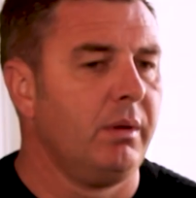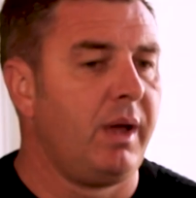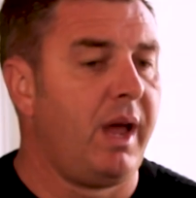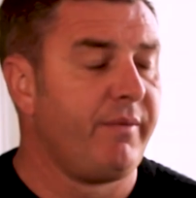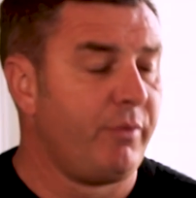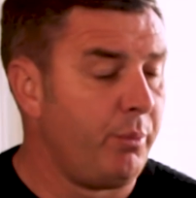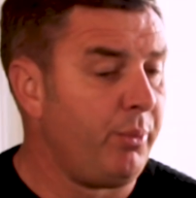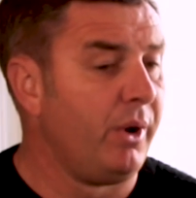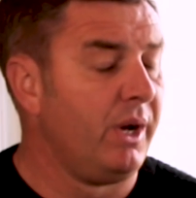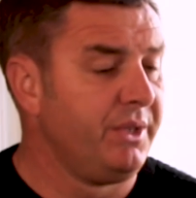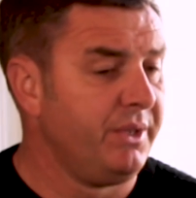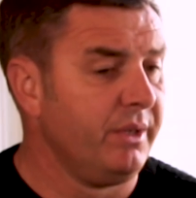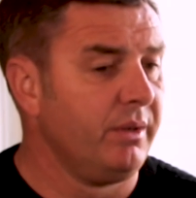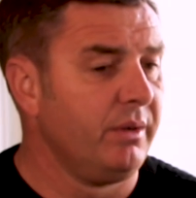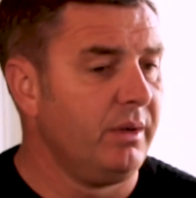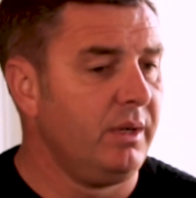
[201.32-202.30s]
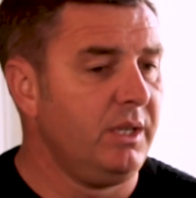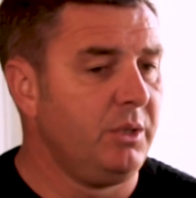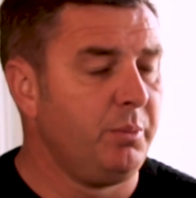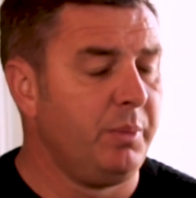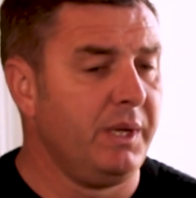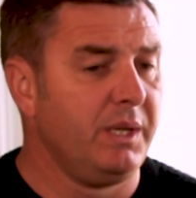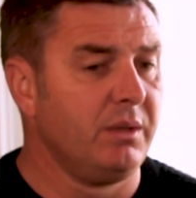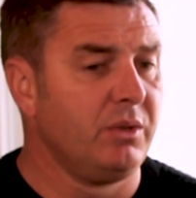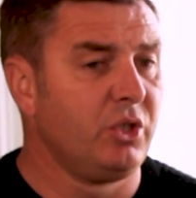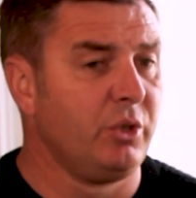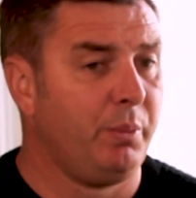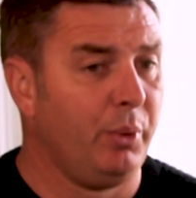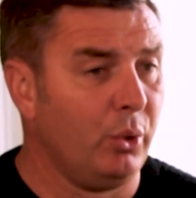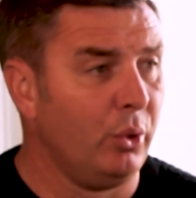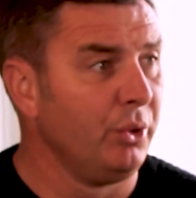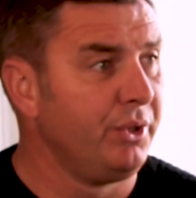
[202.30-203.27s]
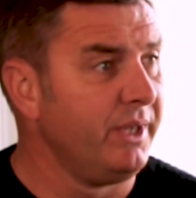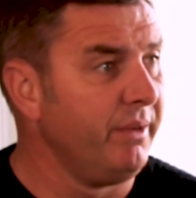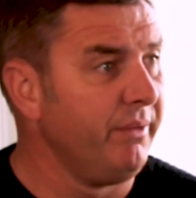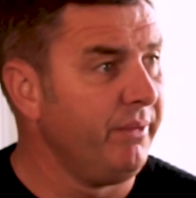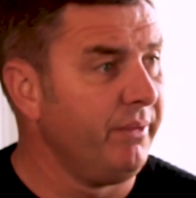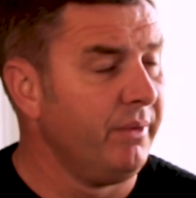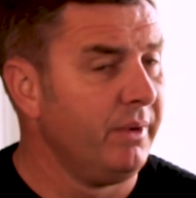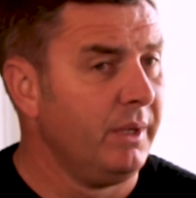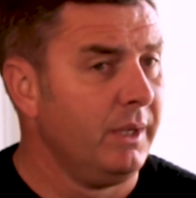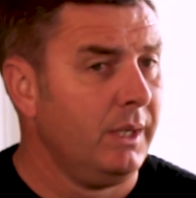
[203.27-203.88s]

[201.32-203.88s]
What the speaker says: ever present, he's been supportive,